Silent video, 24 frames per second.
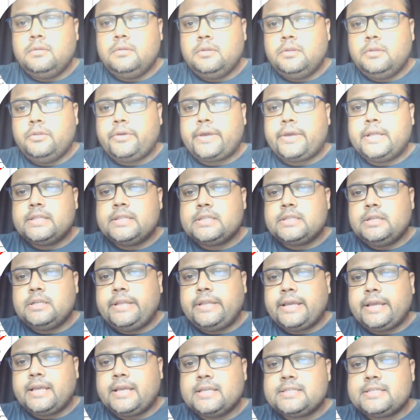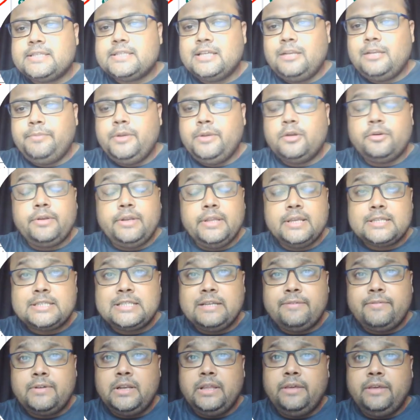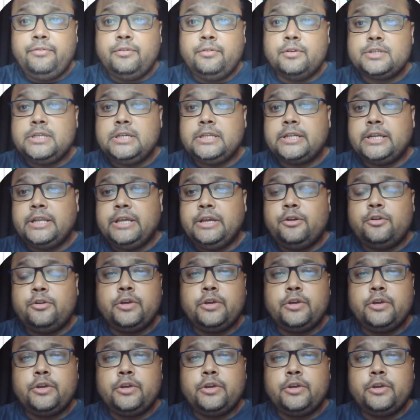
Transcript: You can take a sell below this level. If you see that Euro